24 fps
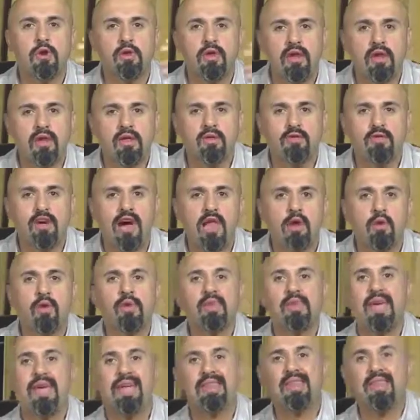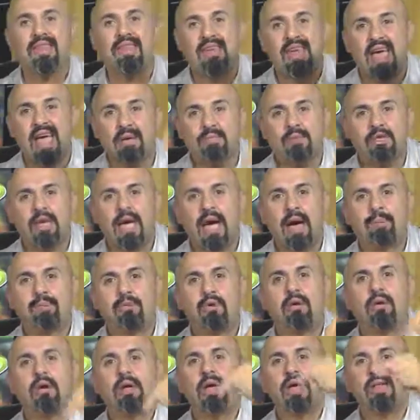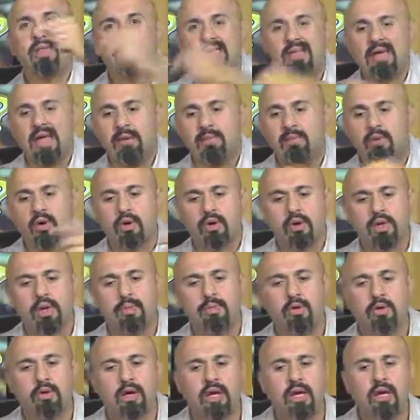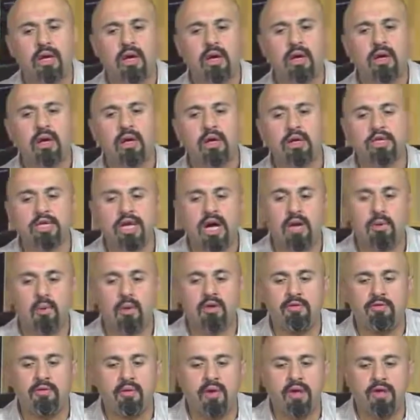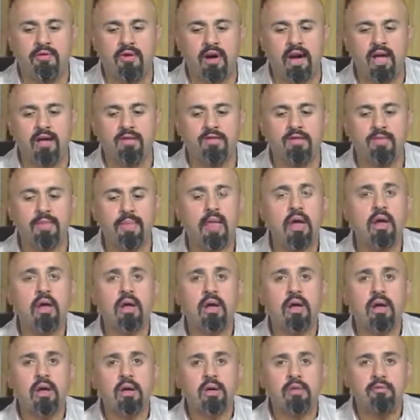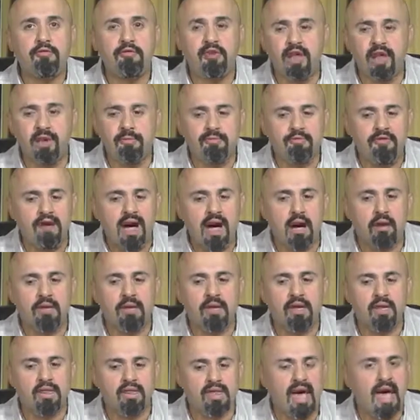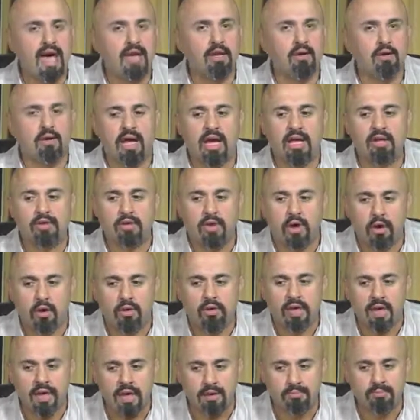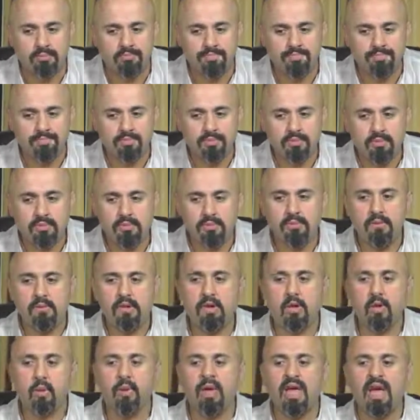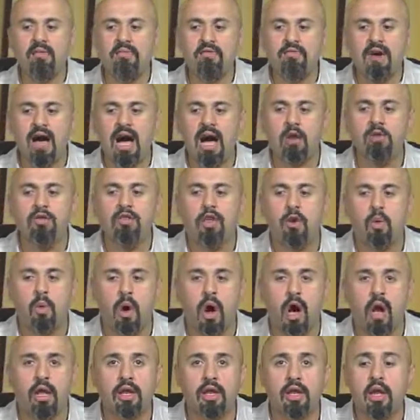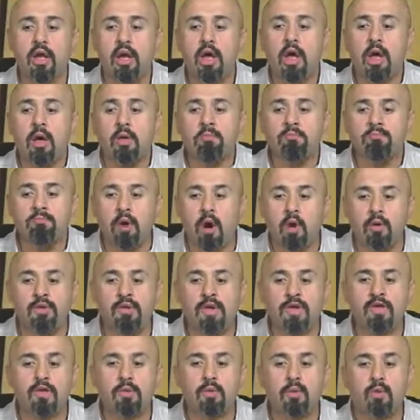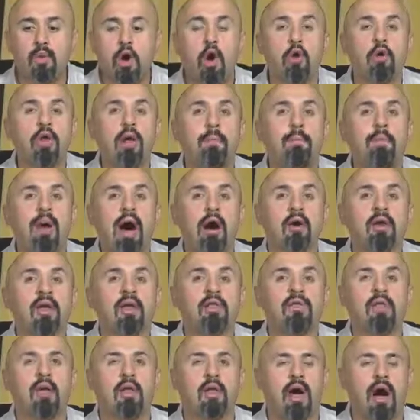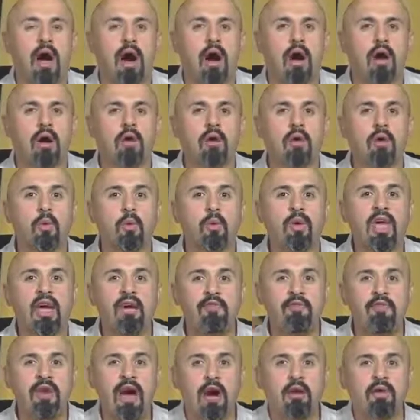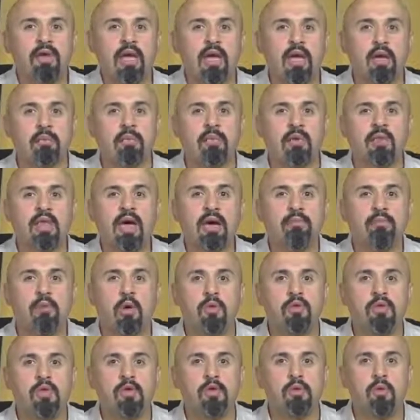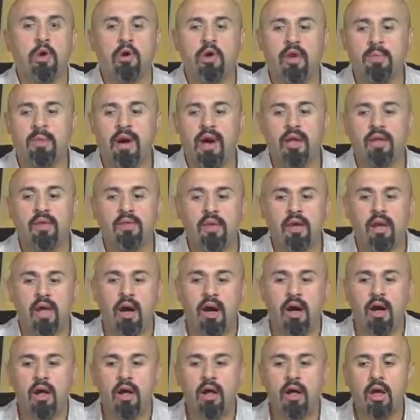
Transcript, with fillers: did his followers in the same chapter and the same book. Let me read John 1:45. Philip found Nathanael and told him, "We have found the one Moses wrote about in the law. We have found him that Moses wrote about in the law,